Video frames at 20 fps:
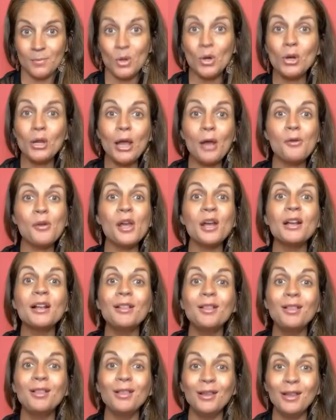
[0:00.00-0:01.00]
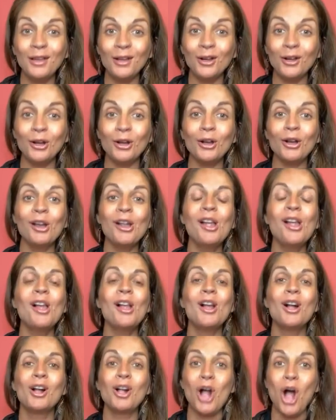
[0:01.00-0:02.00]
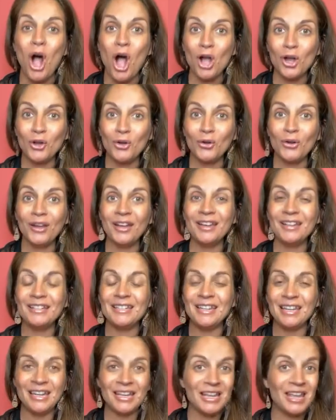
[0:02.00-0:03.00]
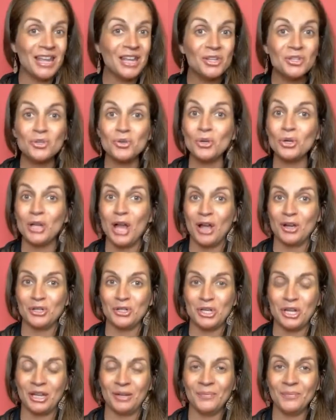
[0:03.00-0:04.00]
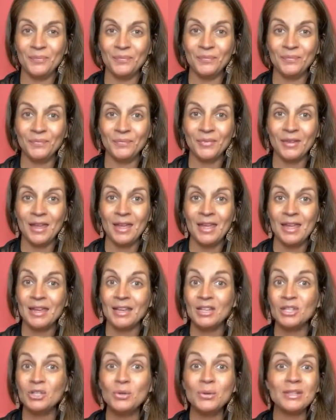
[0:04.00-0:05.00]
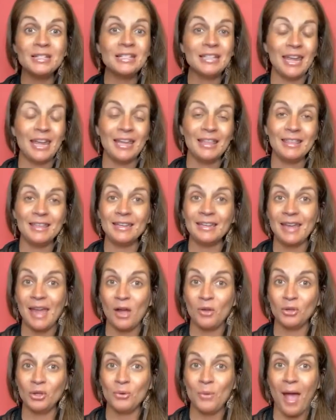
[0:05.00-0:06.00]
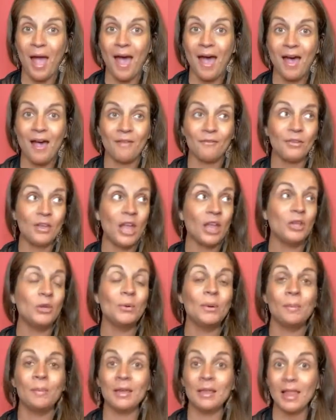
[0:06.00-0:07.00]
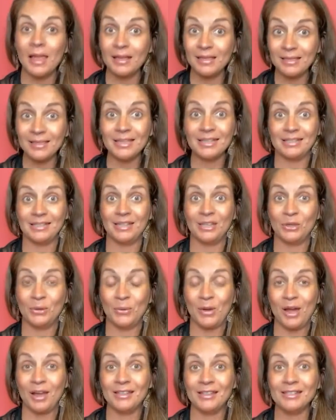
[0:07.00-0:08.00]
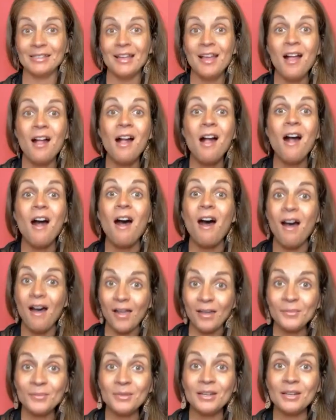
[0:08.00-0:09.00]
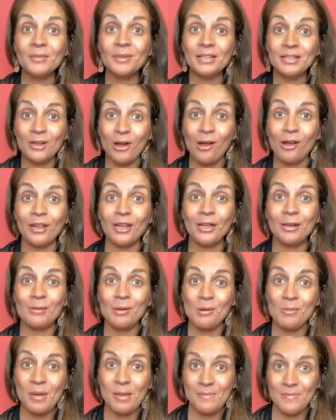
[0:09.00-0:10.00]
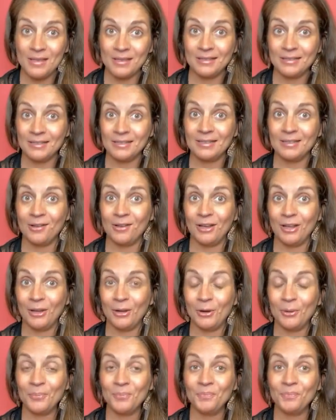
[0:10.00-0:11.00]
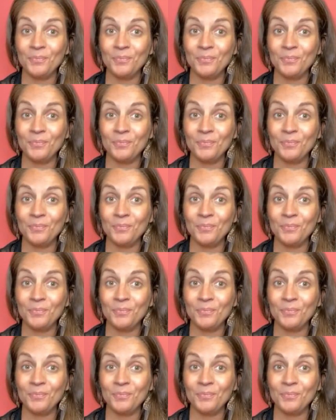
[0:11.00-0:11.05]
Put out a clear, concrete introduction, because you can take the account you have and you can be like, listen, you guys, I'm going to be talking about my business on here,